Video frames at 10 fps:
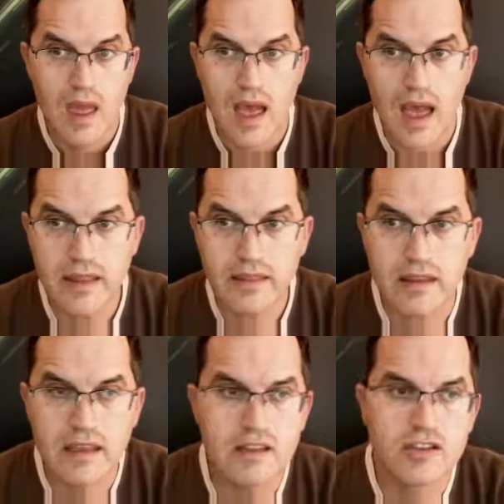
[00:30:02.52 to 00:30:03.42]
and
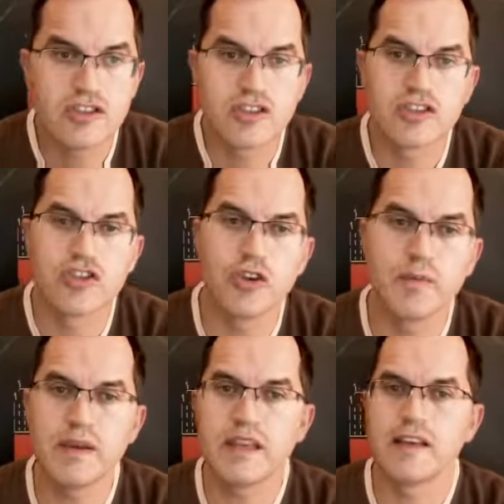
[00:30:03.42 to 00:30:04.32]
it should
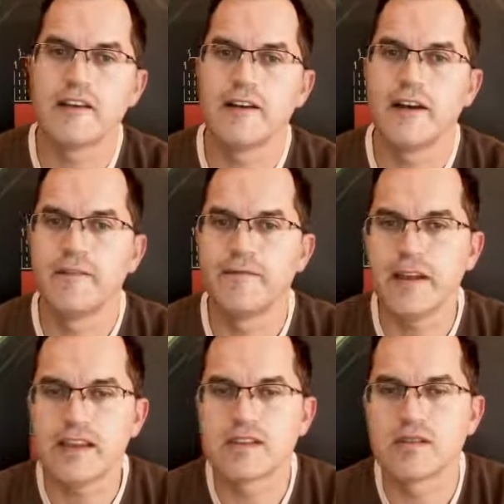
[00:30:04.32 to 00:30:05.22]
be
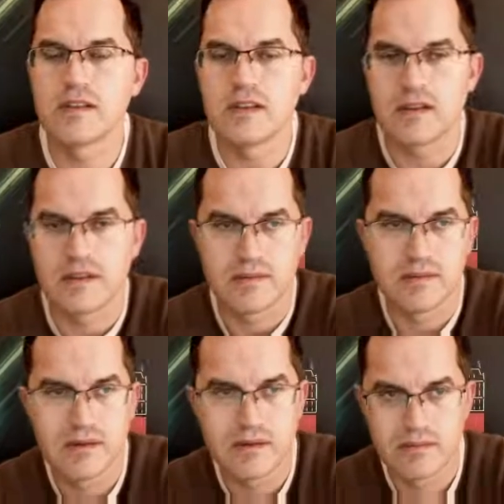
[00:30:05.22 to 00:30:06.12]
affixed to the
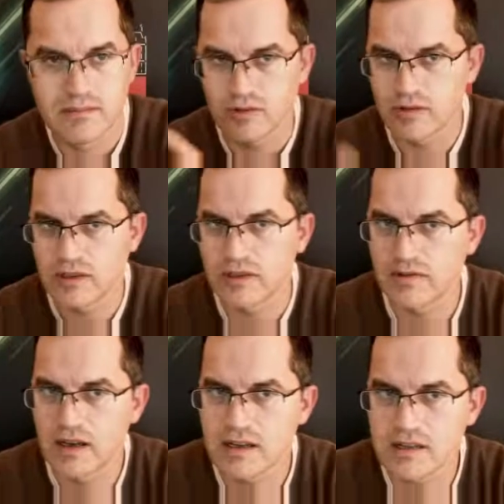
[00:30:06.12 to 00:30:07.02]

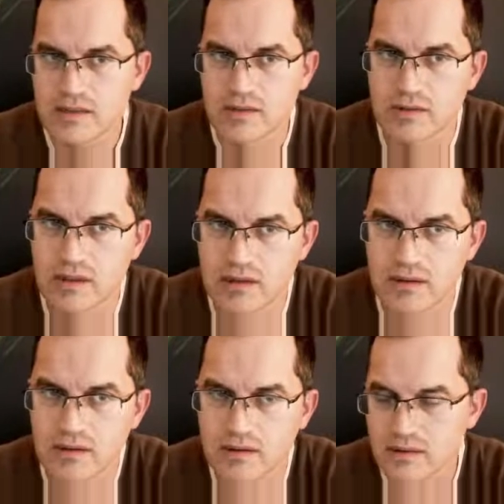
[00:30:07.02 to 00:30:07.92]
device, to the
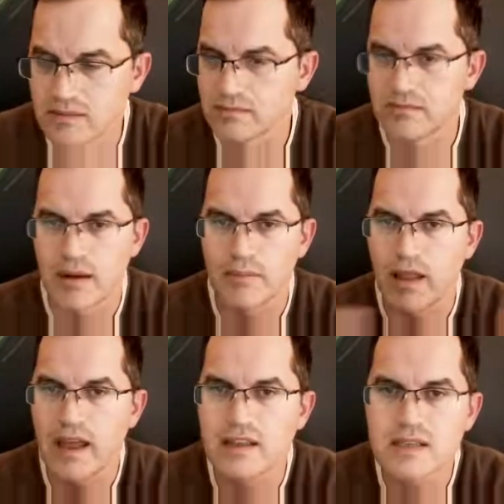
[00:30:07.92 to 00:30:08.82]

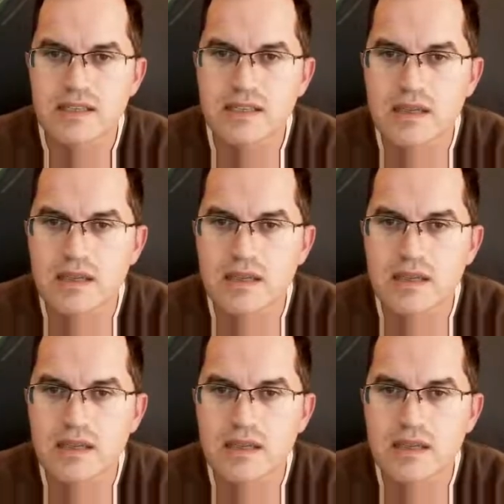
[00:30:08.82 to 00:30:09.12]
appliance,